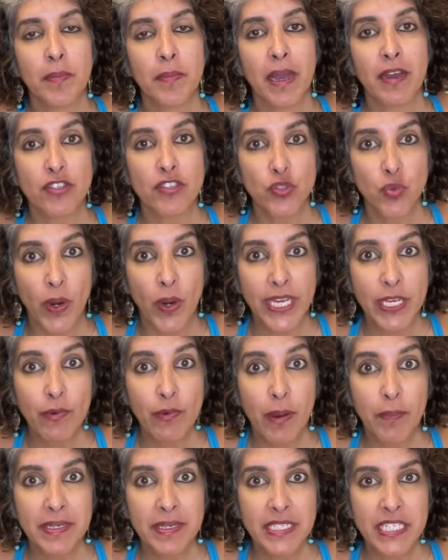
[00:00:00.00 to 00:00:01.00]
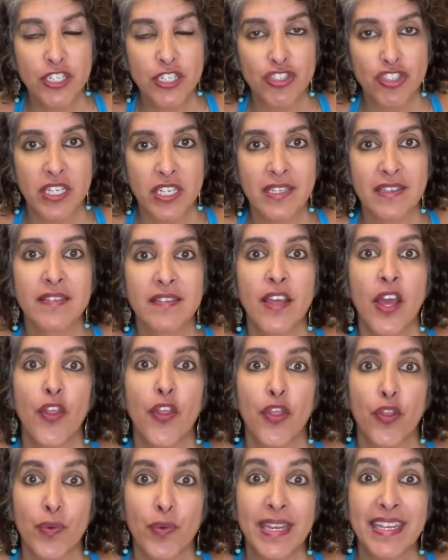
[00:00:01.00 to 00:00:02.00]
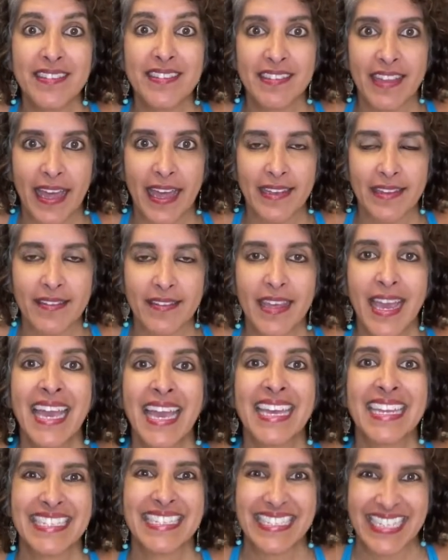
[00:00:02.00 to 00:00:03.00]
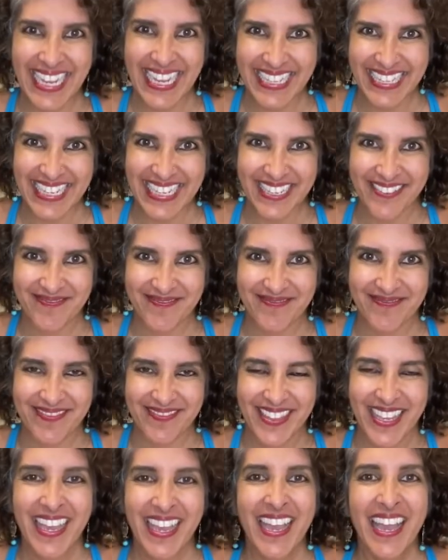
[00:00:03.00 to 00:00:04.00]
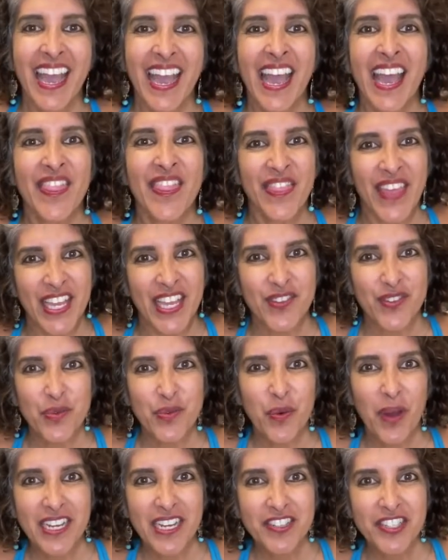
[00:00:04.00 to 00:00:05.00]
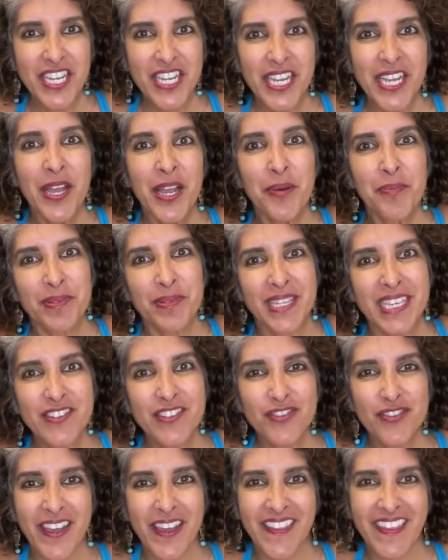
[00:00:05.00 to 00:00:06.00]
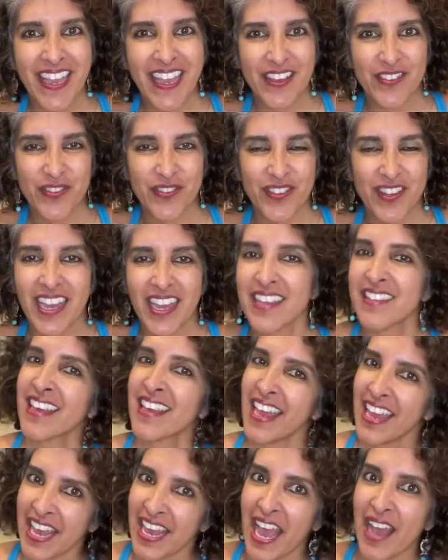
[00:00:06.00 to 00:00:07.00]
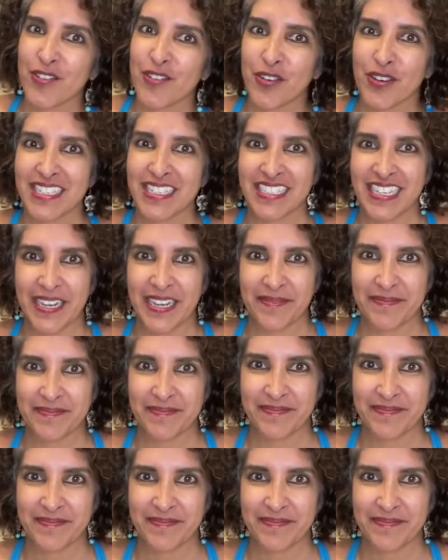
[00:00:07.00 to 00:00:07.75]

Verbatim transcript: about 20 repetitions, three sets daily. Thanks for watching. Please try the exercise and have a great day.